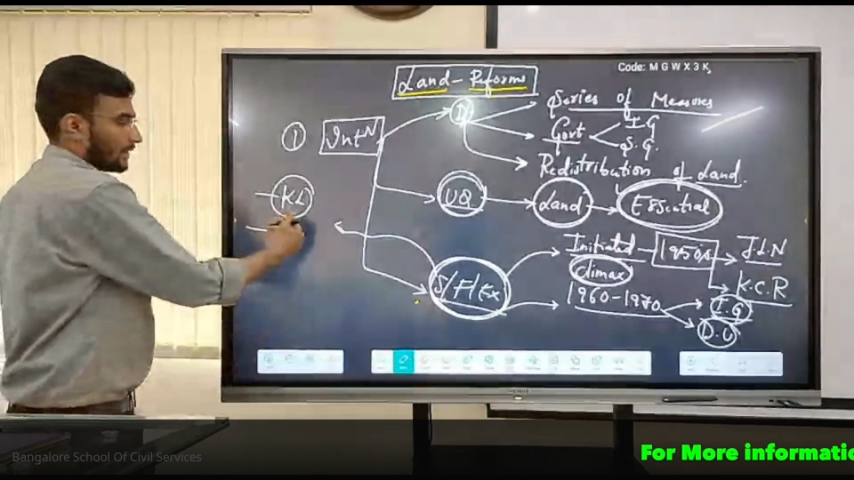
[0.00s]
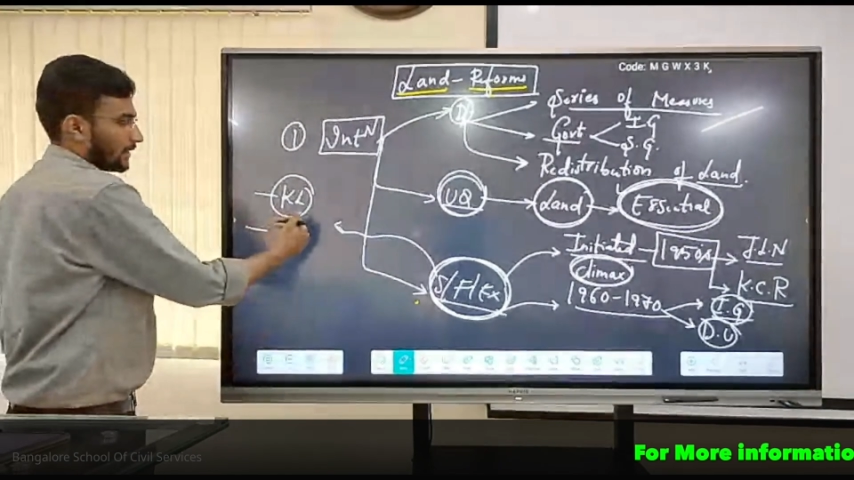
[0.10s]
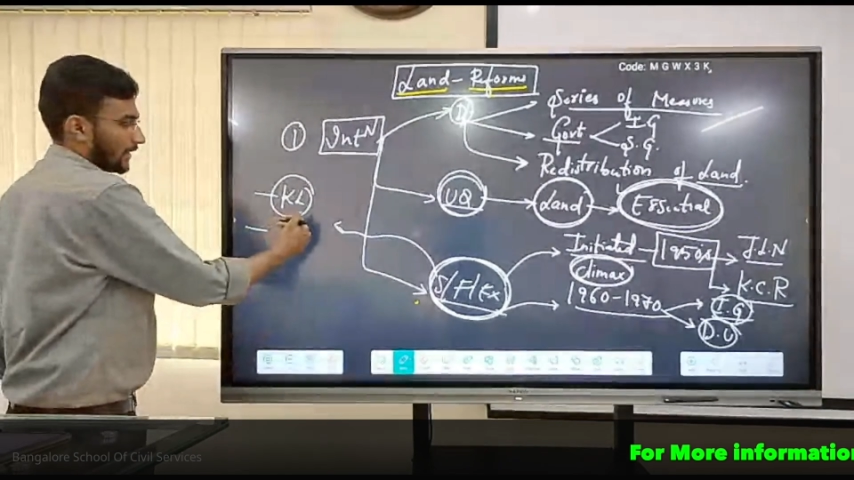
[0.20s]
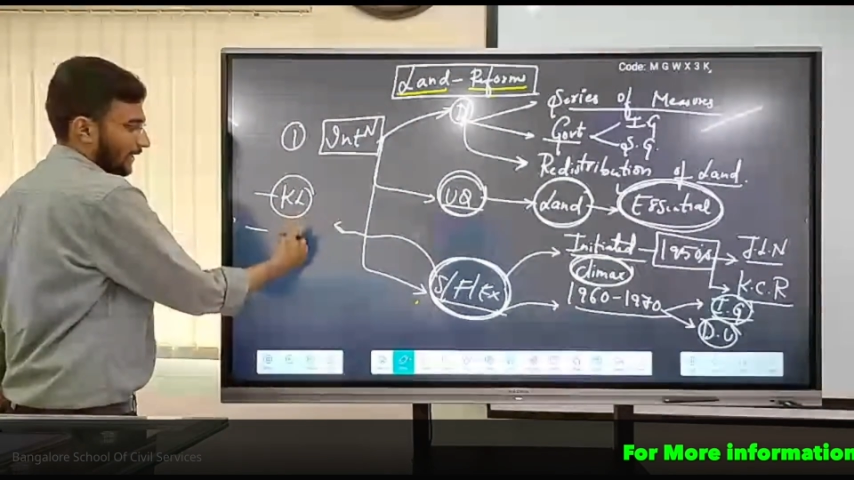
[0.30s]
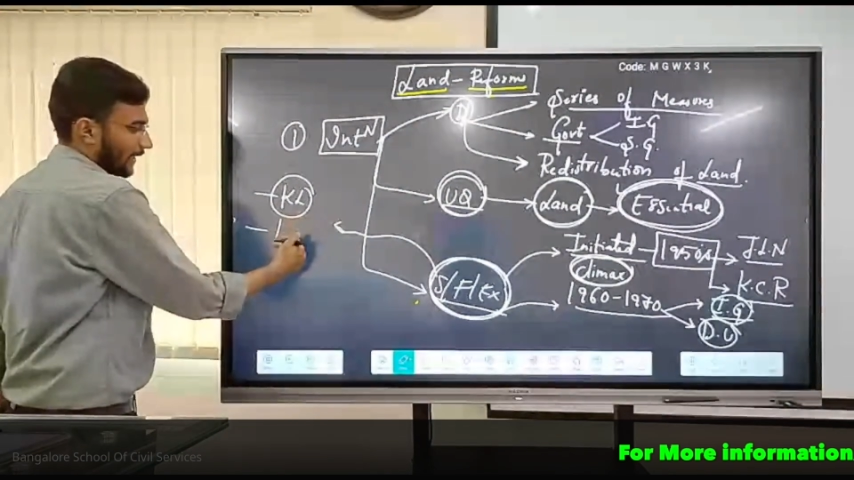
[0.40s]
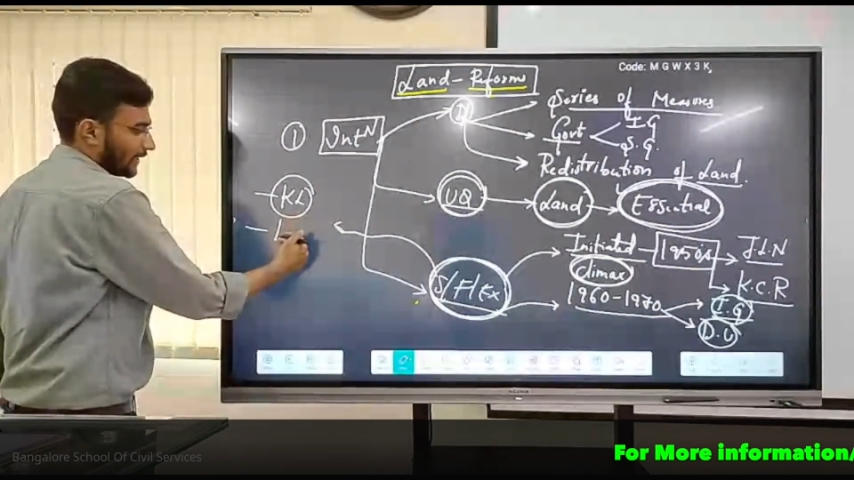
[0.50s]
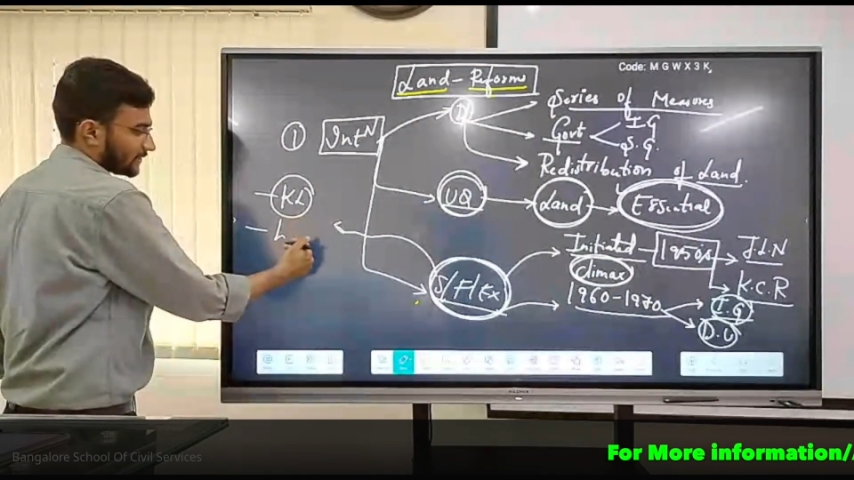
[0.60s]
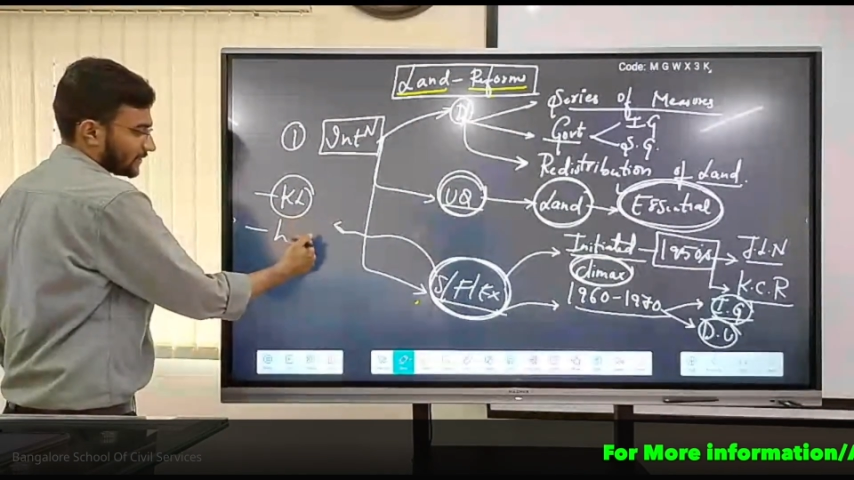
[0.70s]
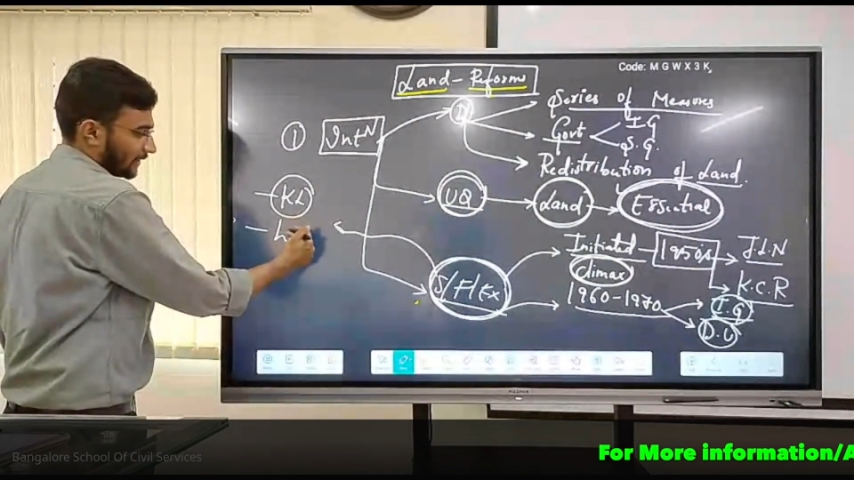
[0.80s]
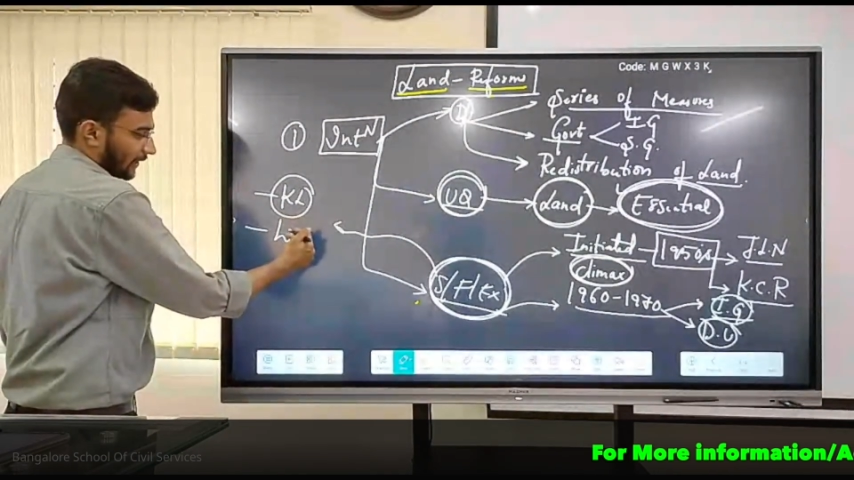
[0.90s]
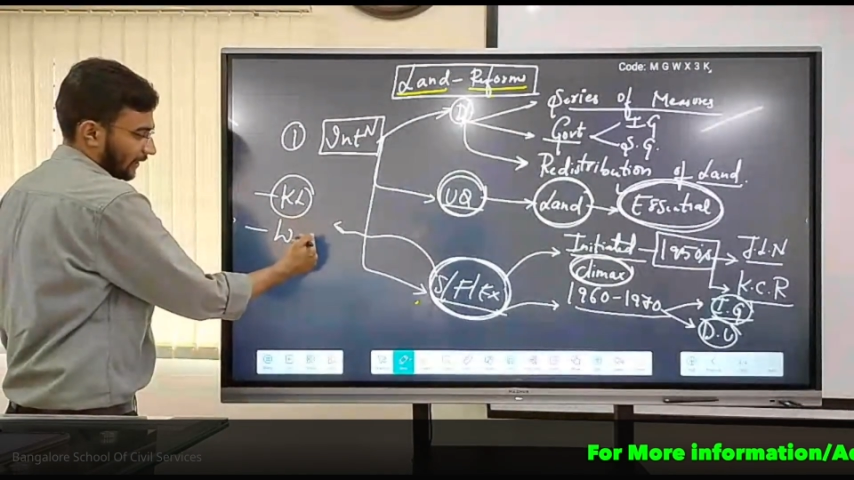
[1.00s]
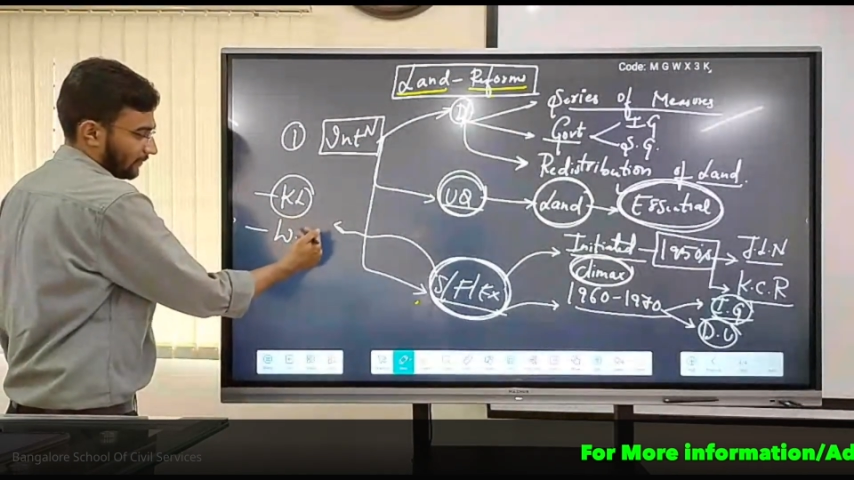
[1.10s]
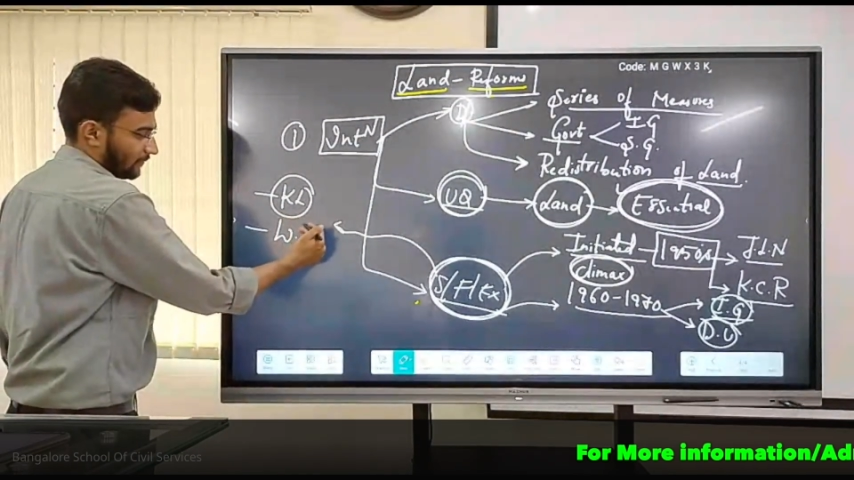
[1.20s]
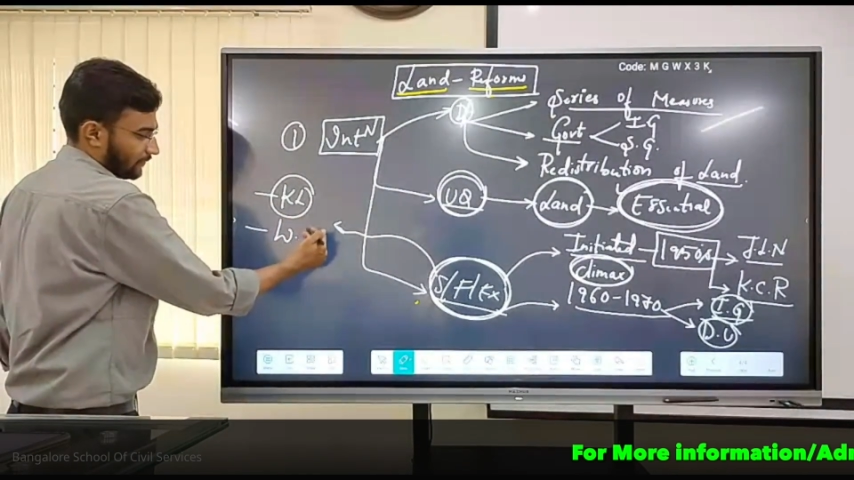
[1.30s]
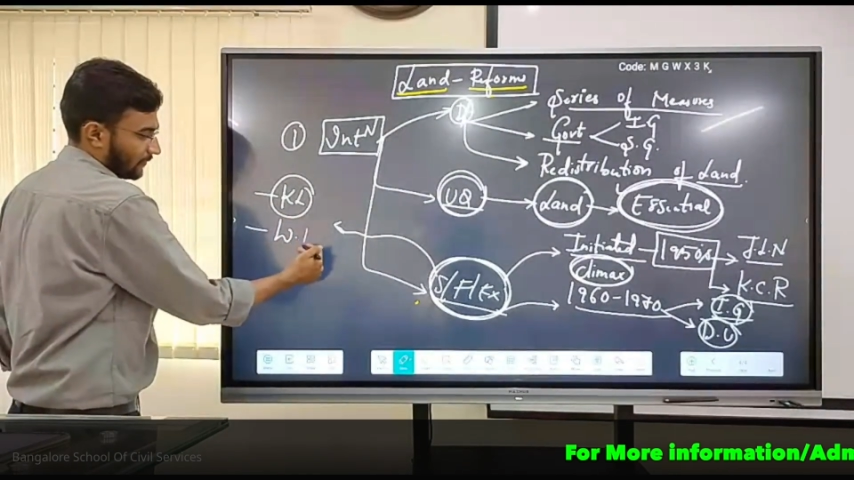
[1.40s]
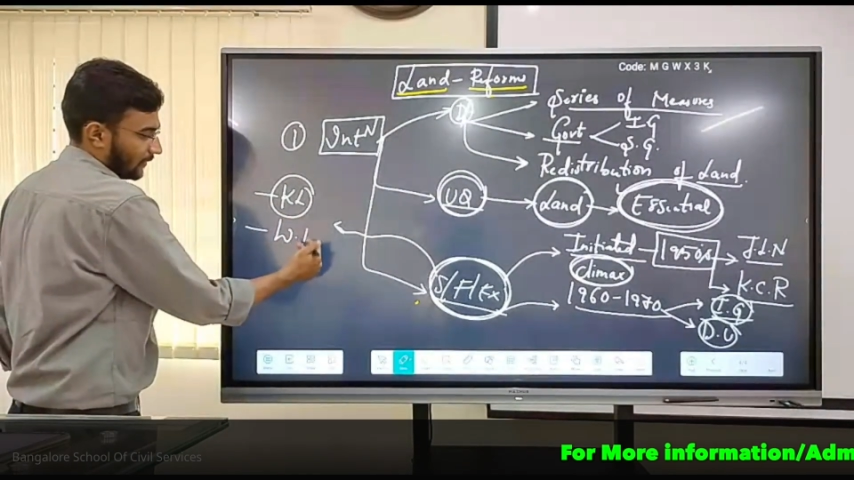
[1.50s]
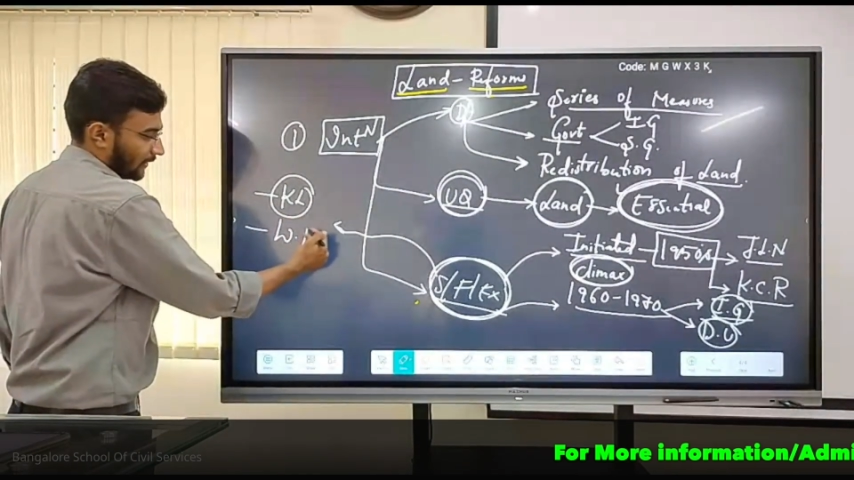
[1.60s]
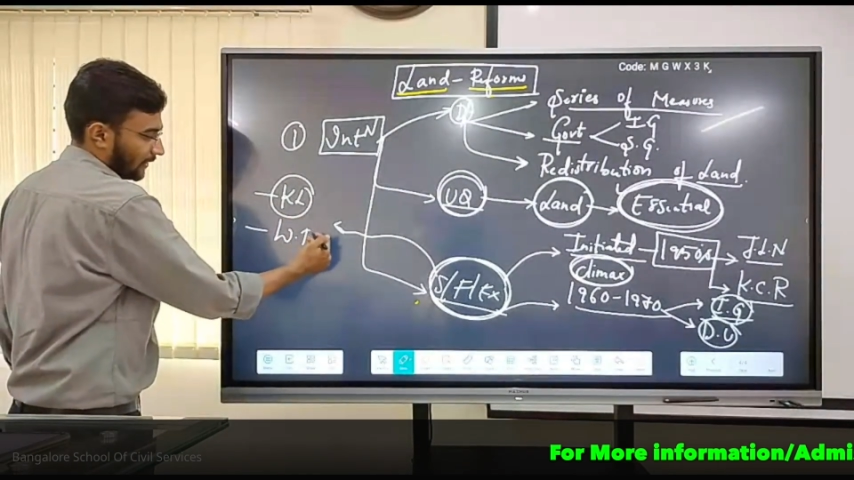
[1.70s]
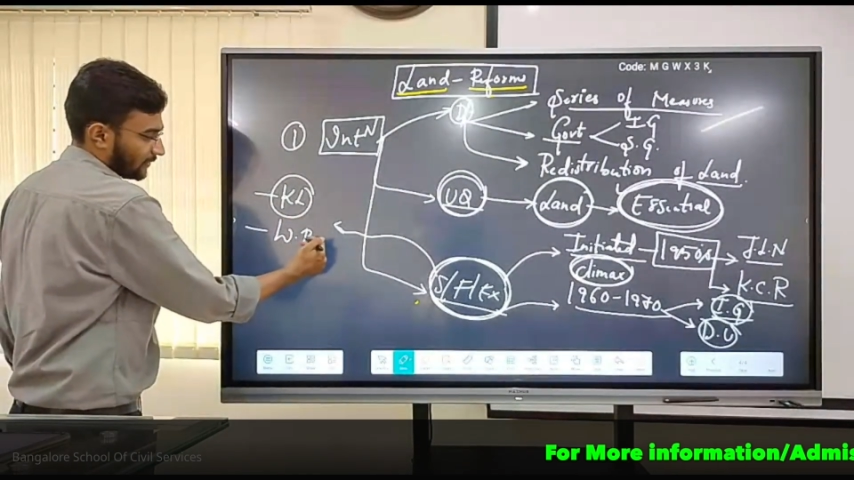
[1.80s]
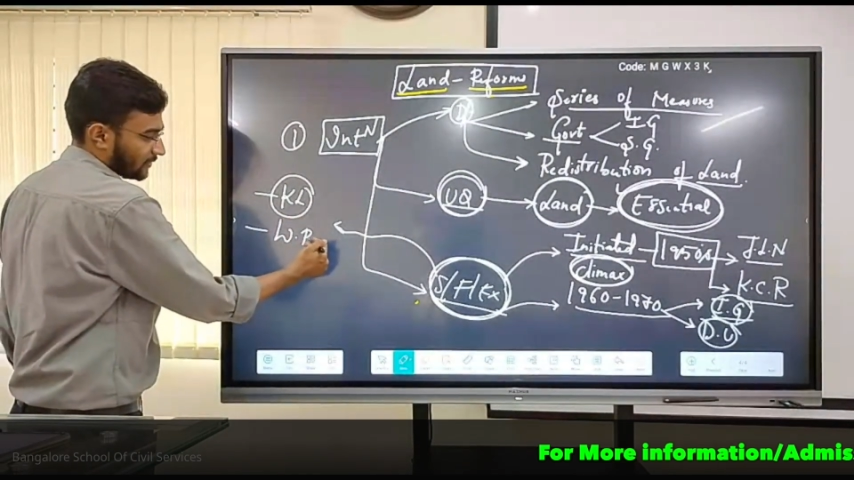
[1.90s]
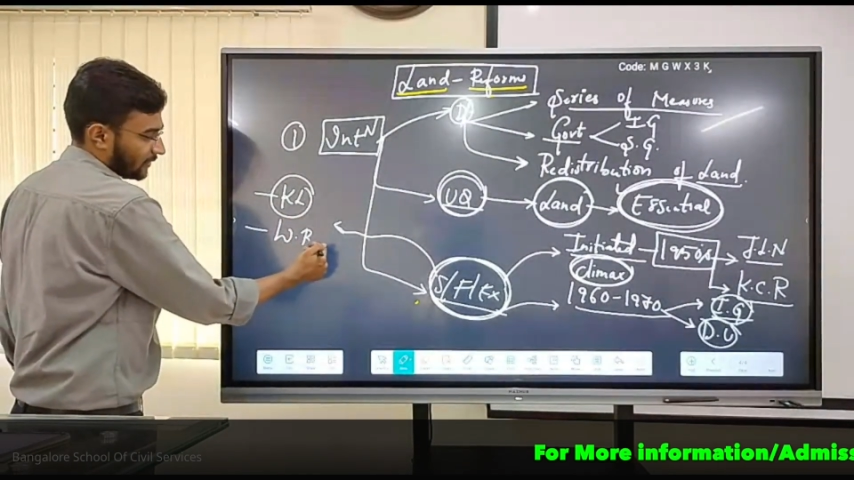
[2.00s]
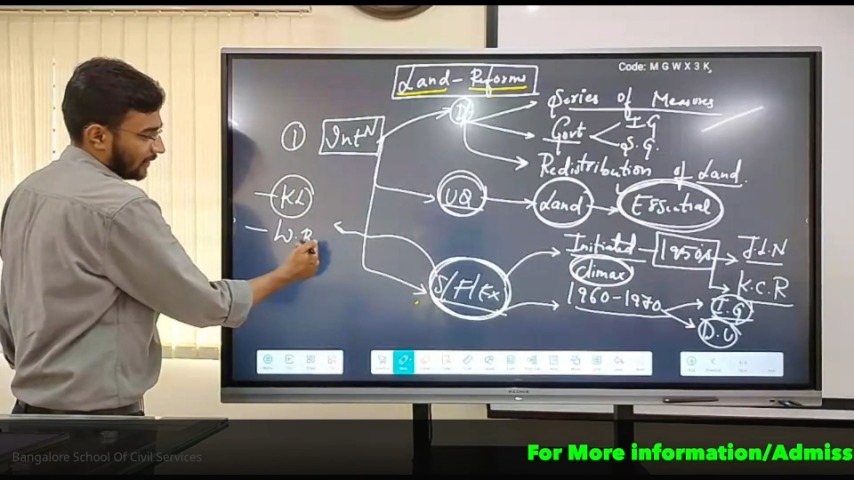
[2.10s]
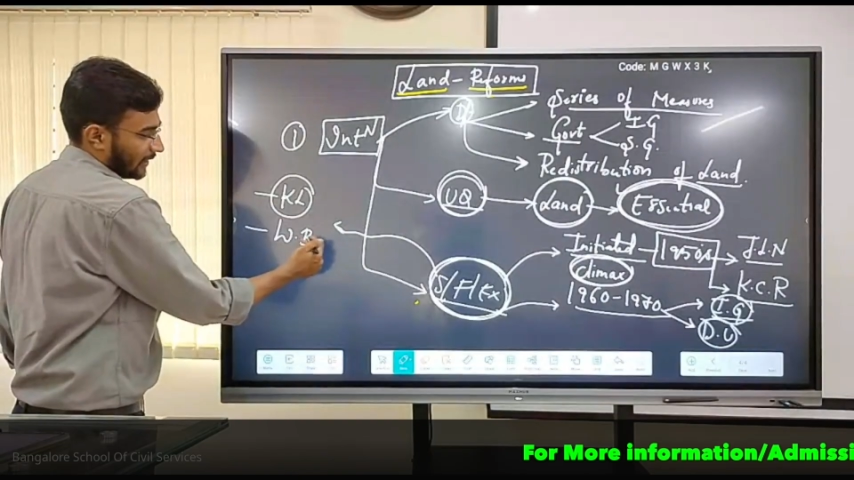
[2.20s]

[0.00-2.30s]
Edit state ali. That is